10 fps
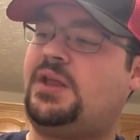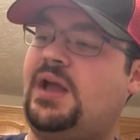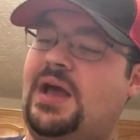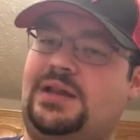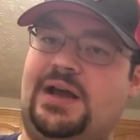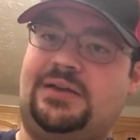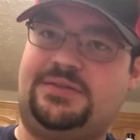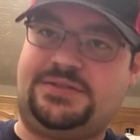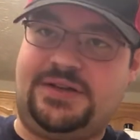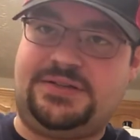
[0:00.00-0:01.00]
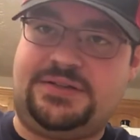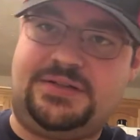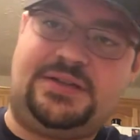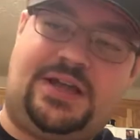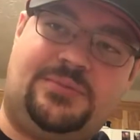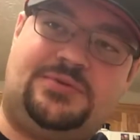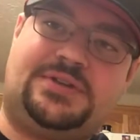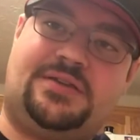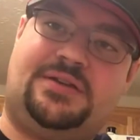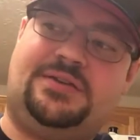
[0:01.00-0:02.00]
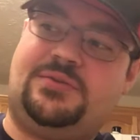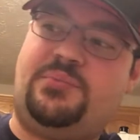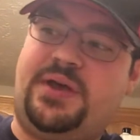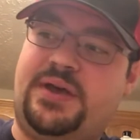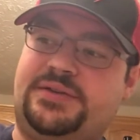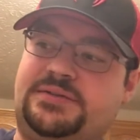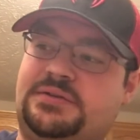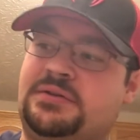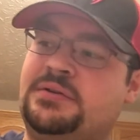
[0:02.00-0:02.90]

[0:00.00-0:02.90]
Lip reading: I like the CGC labels. I think the best.